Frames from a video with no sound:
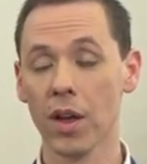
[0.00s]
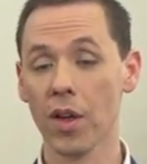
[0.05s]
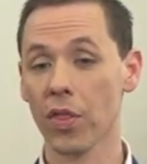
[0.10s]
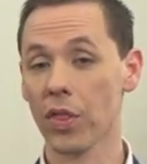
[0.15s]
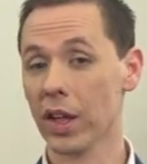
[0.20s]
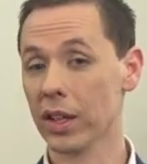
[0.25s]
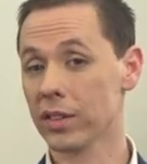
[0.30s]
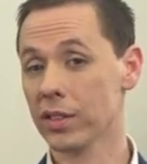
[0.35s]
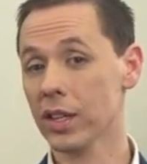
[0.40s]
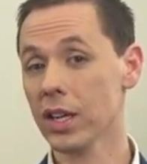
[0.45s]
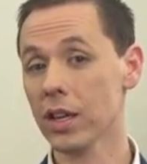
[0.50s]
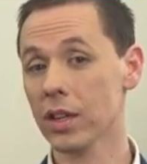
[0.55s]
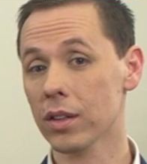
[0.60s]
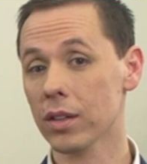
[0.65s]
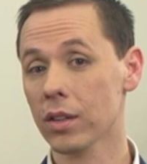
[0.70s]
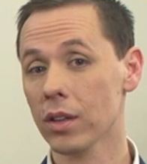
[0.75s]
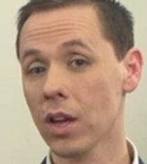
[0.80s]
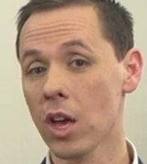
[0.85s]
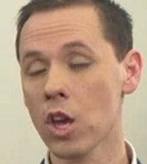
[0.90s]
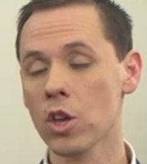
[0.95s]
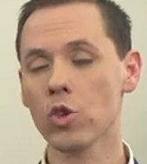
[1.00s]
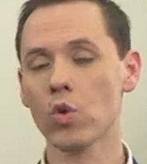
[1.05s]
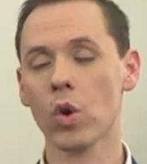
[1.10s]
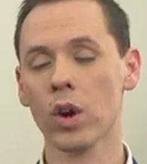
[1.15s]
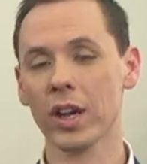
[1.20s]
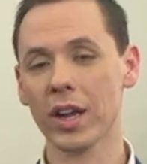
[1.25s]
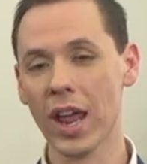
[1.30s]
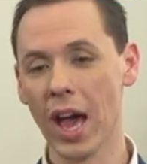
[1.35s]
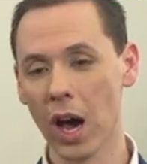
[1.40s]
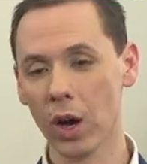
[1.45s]
That's it. You are
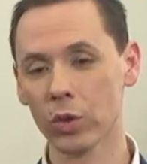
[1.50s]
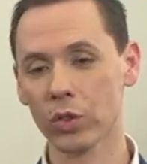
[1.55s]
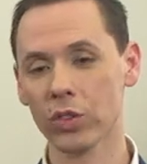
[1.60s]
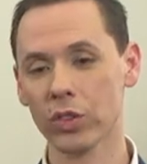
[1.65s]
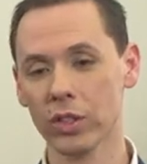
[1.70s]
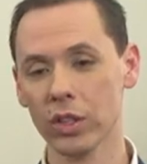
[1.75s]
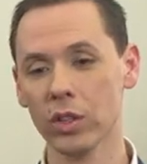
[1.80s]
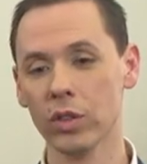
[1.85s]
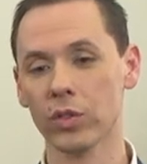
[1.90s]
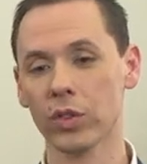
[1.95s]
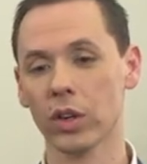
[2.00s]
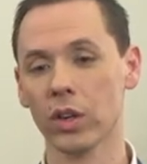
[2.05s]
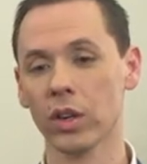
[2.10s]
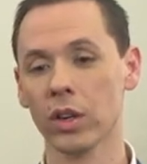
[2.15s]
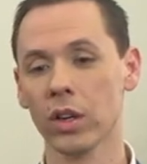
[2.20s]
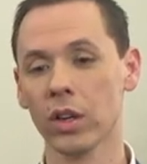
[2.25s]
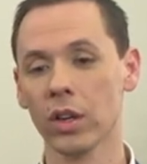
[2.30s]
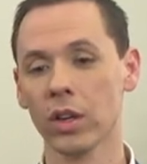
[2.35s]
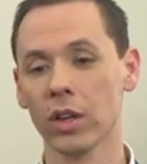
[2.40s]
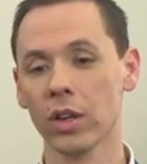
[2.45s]
now Silver.